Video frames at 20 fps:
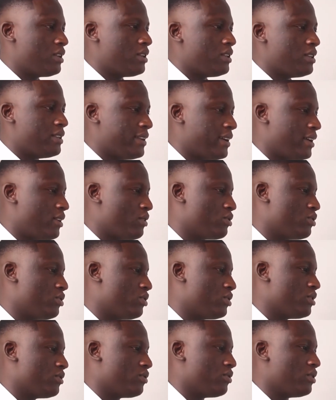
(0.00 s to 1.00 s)
now you
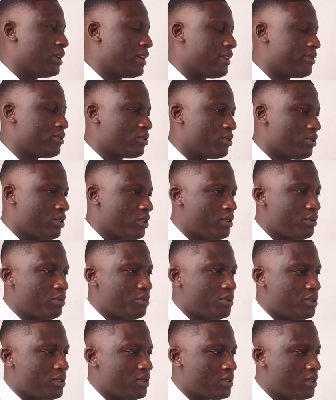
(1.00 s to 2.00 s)
don't even have to create a
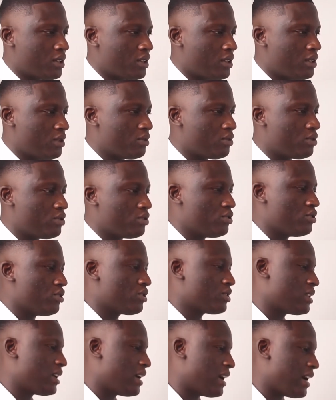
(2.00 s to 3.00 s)
business account. You
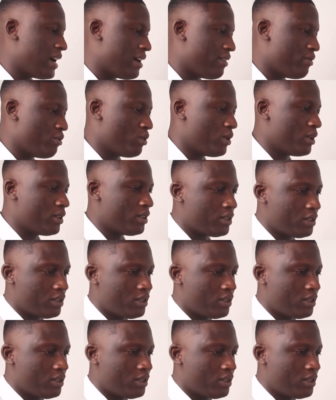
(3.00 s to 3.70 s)
just have one.